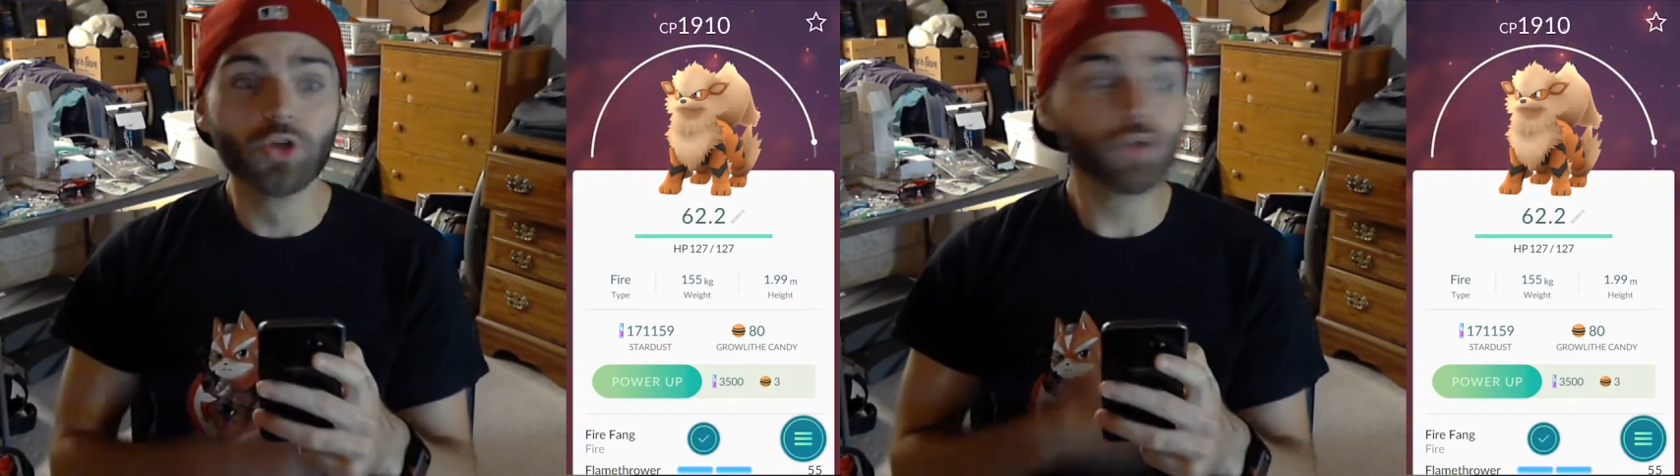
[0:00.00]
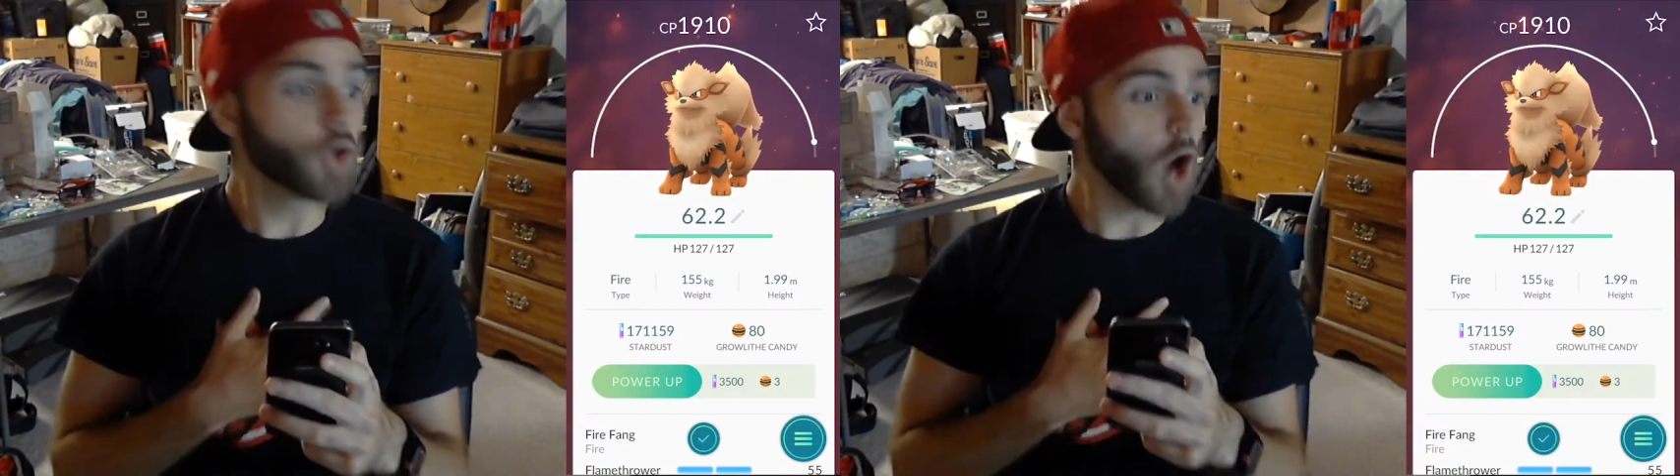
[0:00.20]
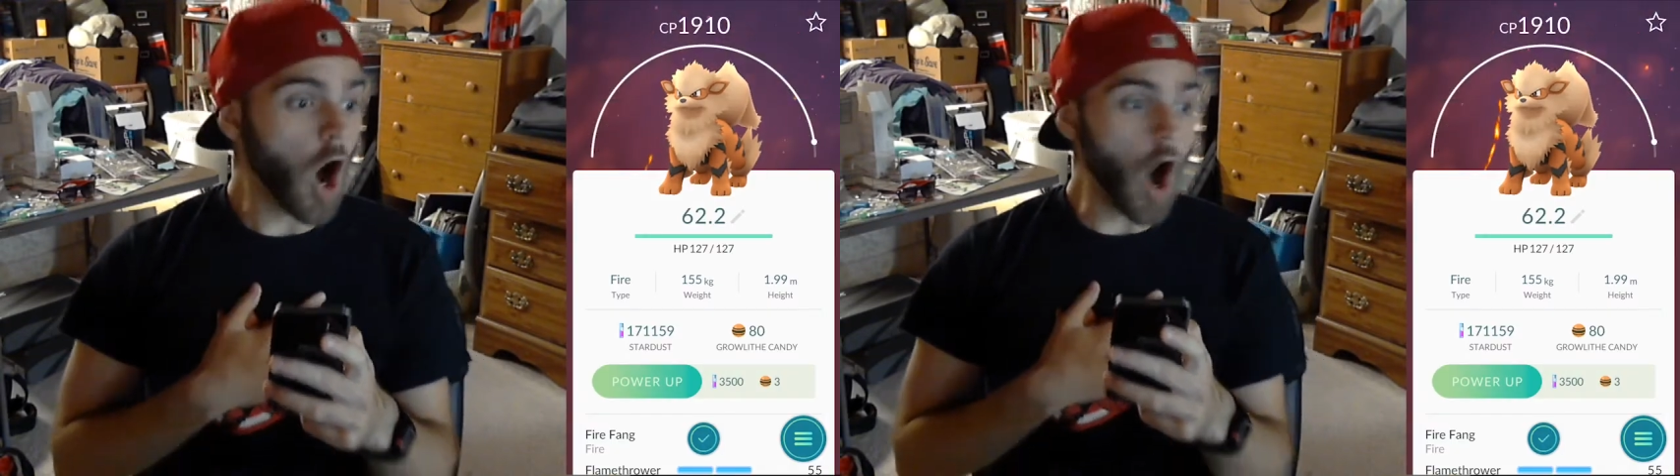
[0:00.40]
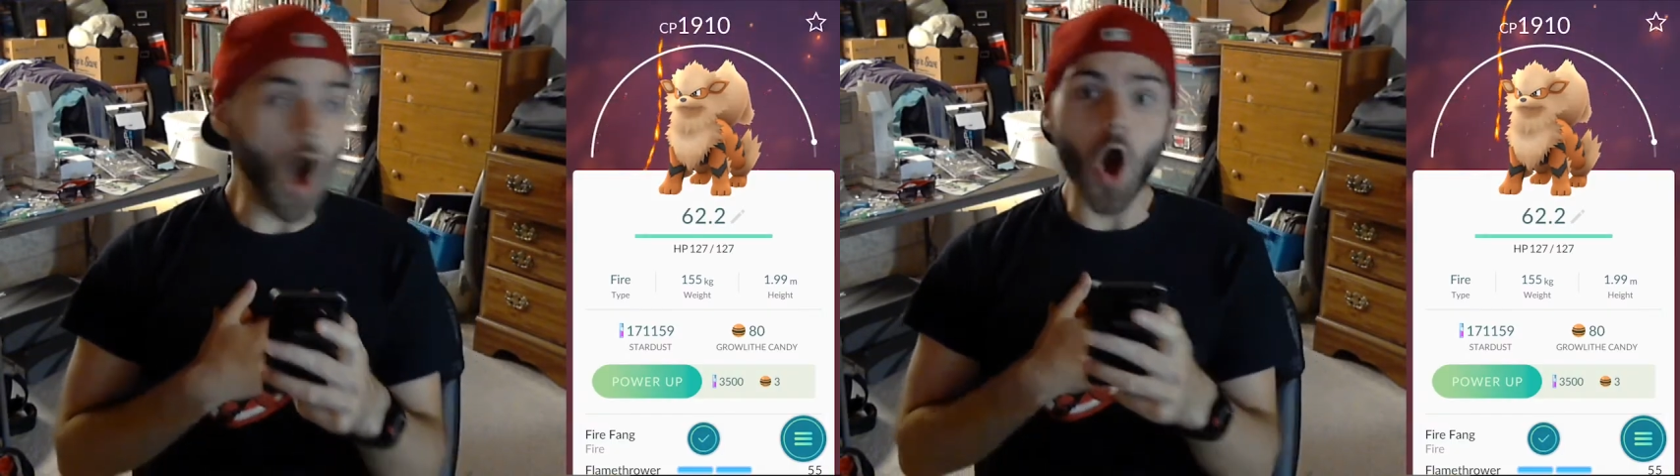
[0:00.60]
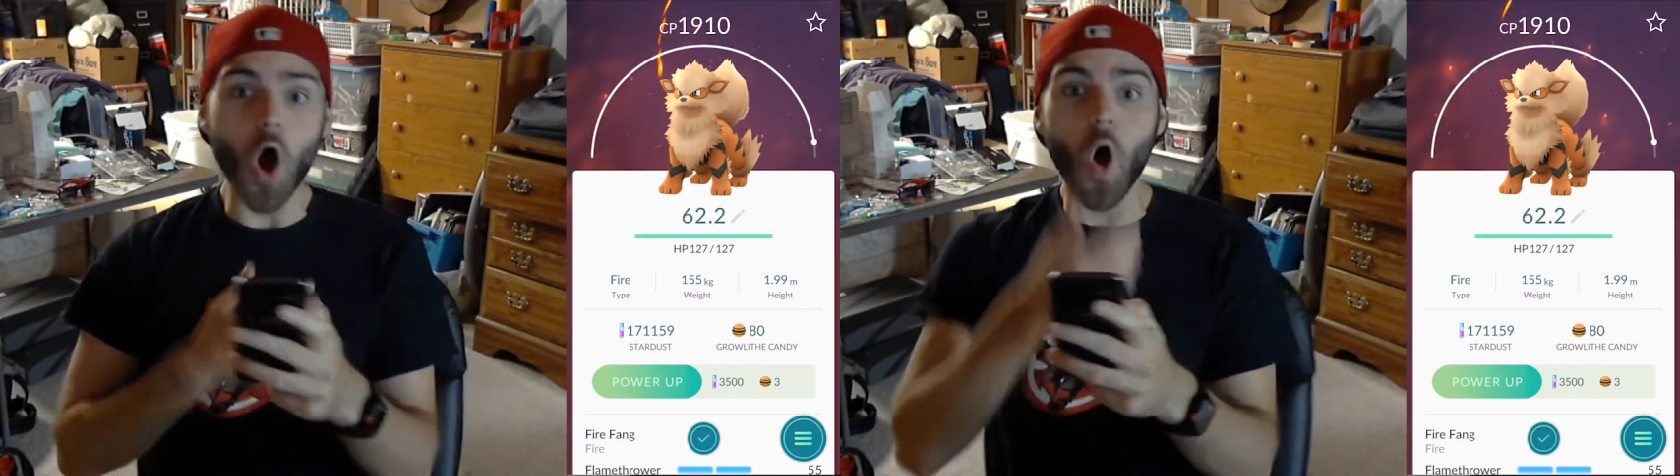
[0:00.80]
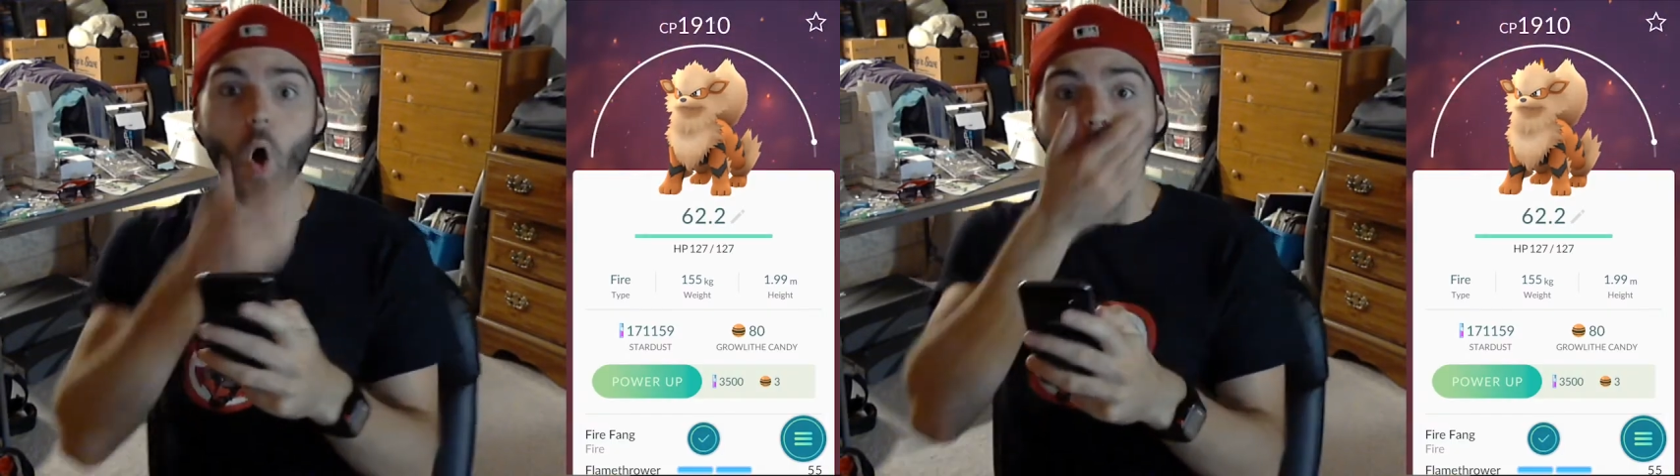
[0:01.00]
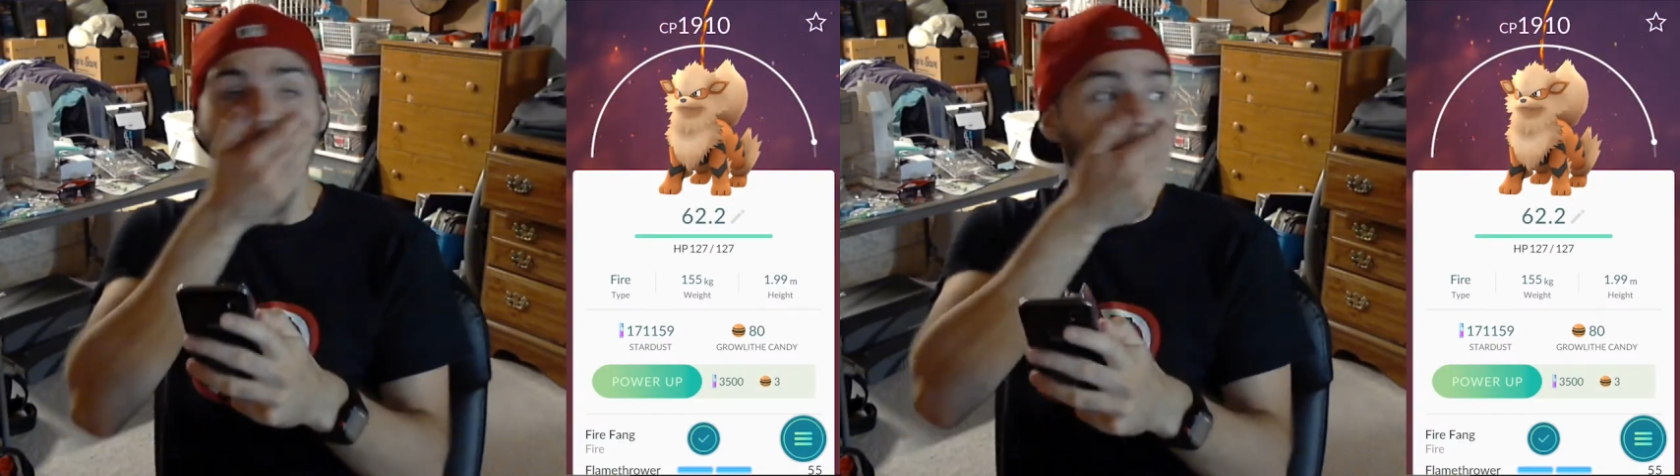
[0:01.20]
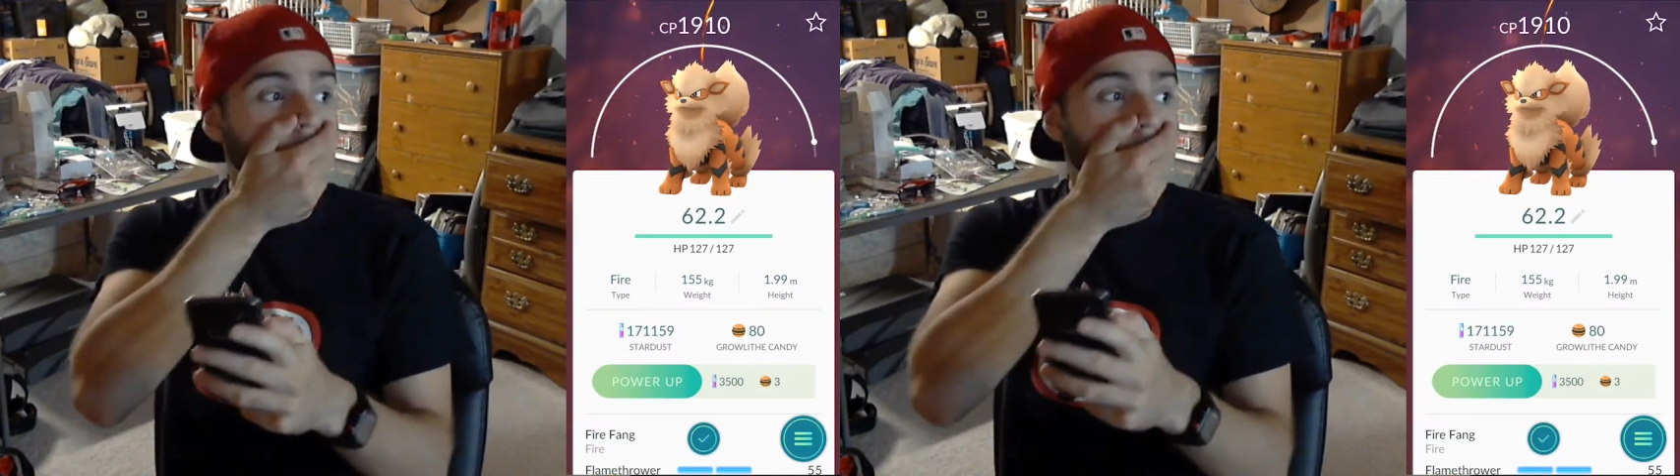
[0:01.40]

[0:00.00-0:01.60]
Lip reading: Yo!